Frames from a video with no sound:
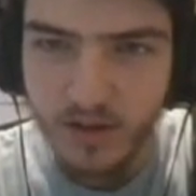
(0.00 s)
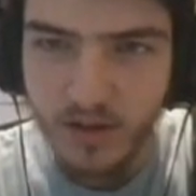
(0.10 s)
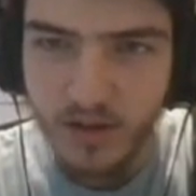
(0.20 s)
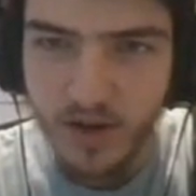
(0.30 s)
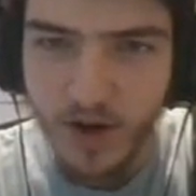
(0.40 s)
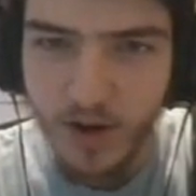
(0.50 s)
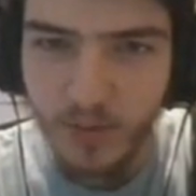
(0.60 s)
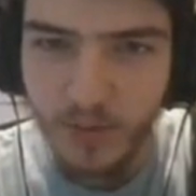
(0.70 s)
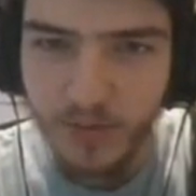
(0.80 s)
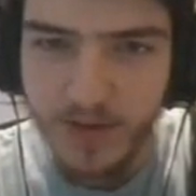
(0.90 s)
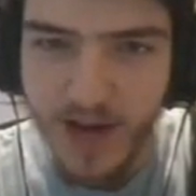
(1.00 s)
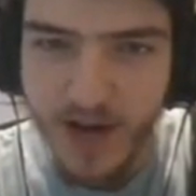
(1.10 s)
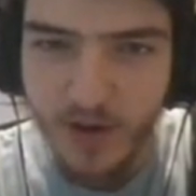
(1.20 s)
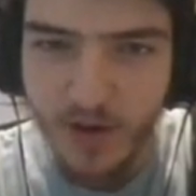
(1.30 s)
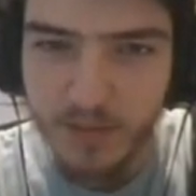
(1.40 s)
Oh, now
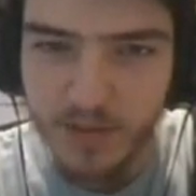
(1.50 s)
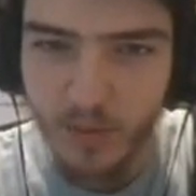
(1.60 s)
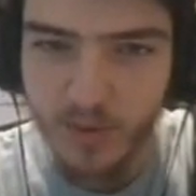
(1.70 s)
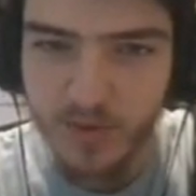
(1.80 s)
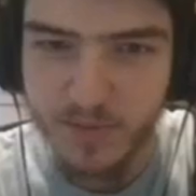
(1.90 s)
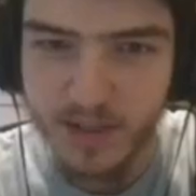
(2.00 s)
you're coming towards me.